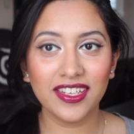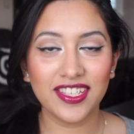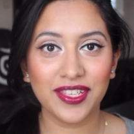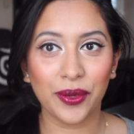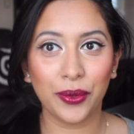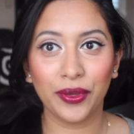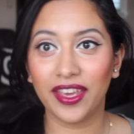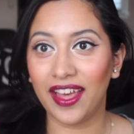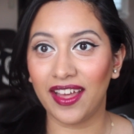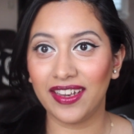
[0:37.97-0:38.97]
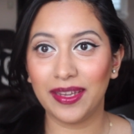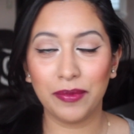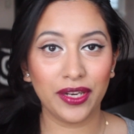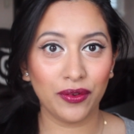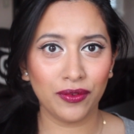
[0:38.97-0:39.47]
So yeah,
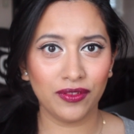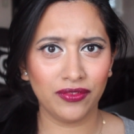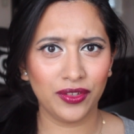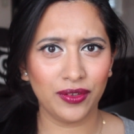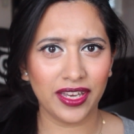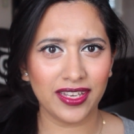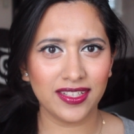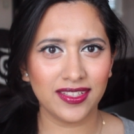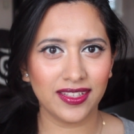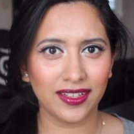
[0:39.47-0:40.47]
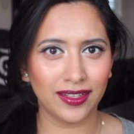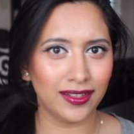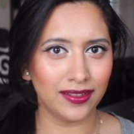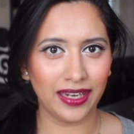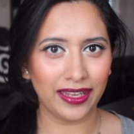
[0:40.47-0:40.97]
let me know if you guys
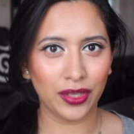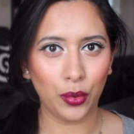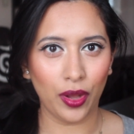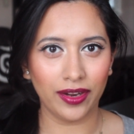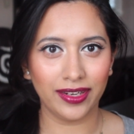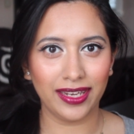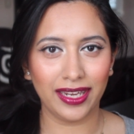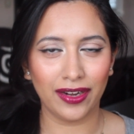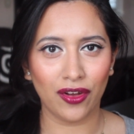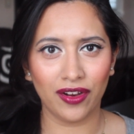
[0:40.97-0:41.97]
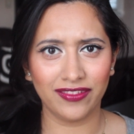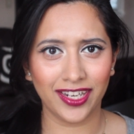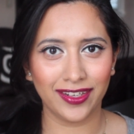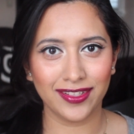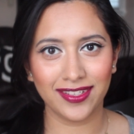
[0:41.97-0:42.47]
like the quality and all of
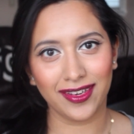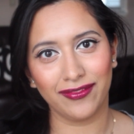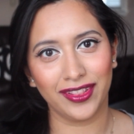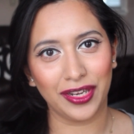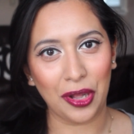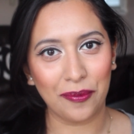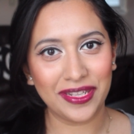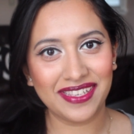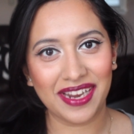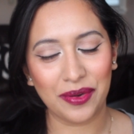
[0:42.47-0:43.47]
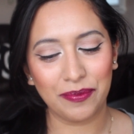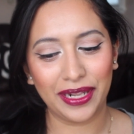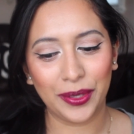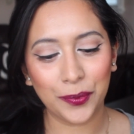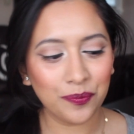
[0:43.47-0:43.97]
that good stuff in the comments down
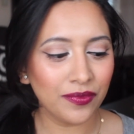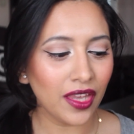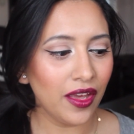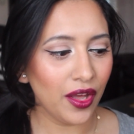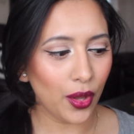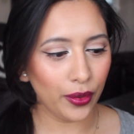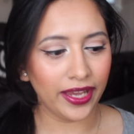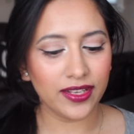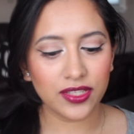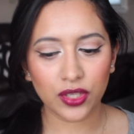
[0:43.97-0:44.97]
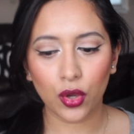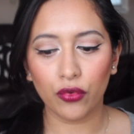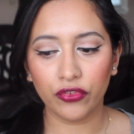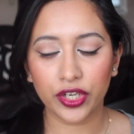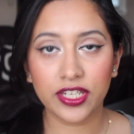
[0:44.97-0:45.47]
below. Okay,
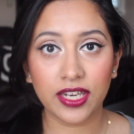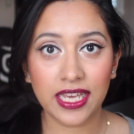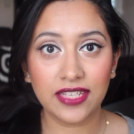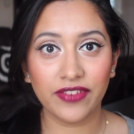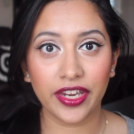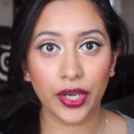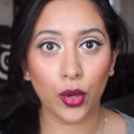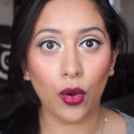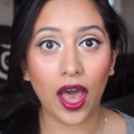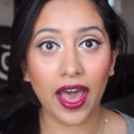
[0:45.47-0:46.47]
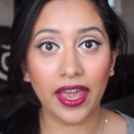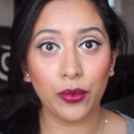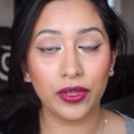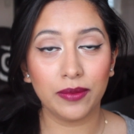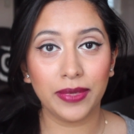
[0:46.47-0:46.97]
so for today's video,
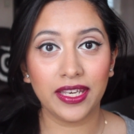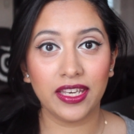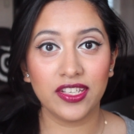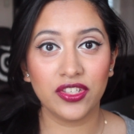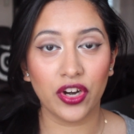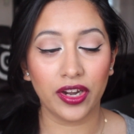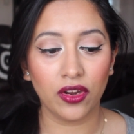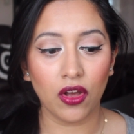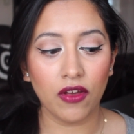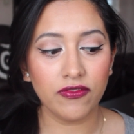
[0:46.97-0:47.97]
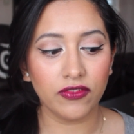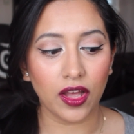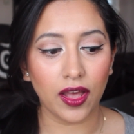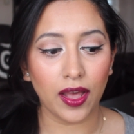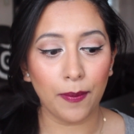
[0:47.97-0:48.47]
I will be starting off
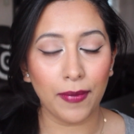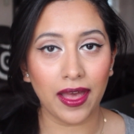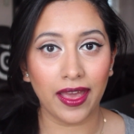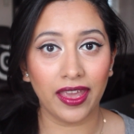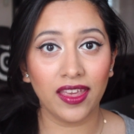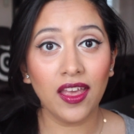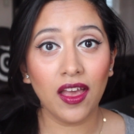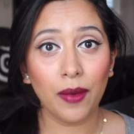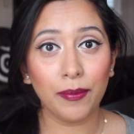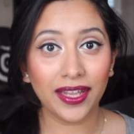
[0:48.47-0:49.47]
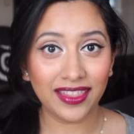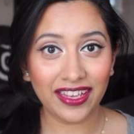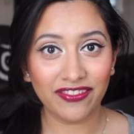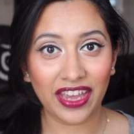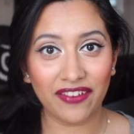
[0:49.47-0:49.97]
my
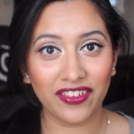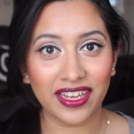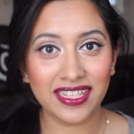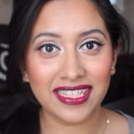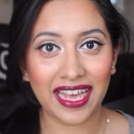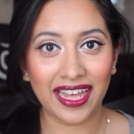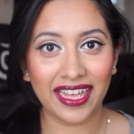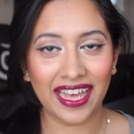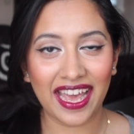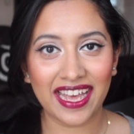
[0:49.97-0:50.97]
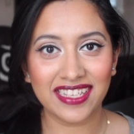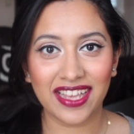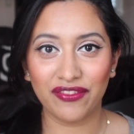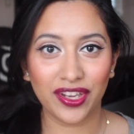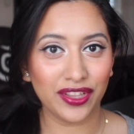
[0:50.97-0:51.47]
monthly favorites.
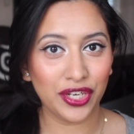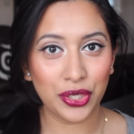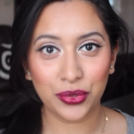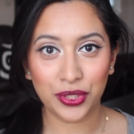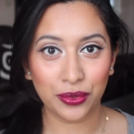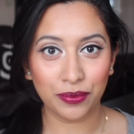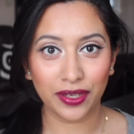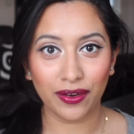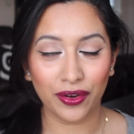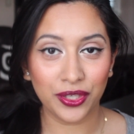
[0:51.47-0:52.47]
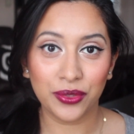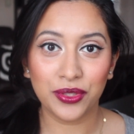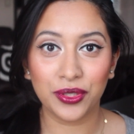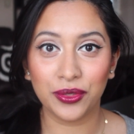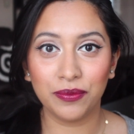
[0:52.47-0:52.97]
As every other YouTuber on
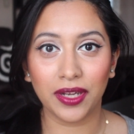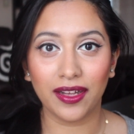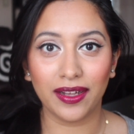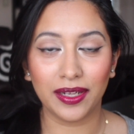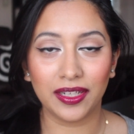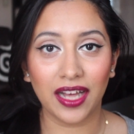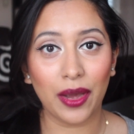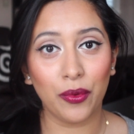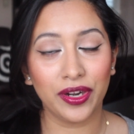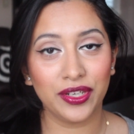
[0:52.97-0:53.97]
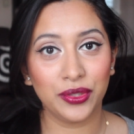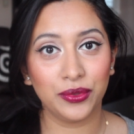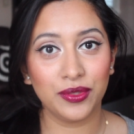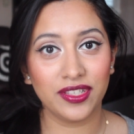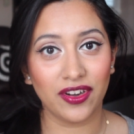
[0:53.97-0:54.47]
YouTube, I wanted
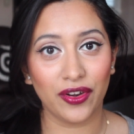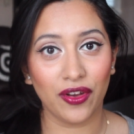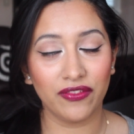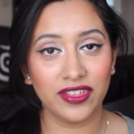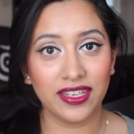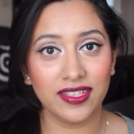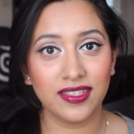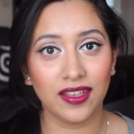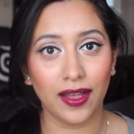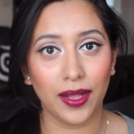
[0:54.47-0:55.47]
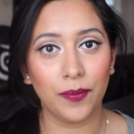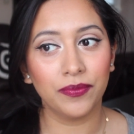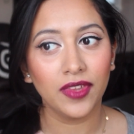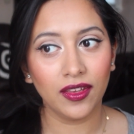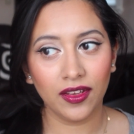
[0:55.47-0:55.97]
to start off this
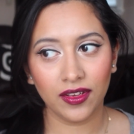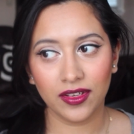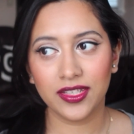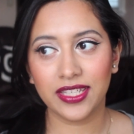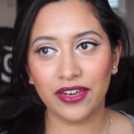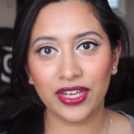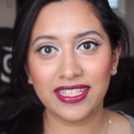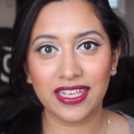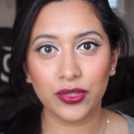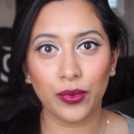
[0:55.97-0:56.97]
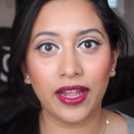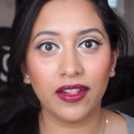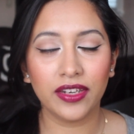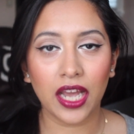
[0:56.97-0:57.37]
series as well.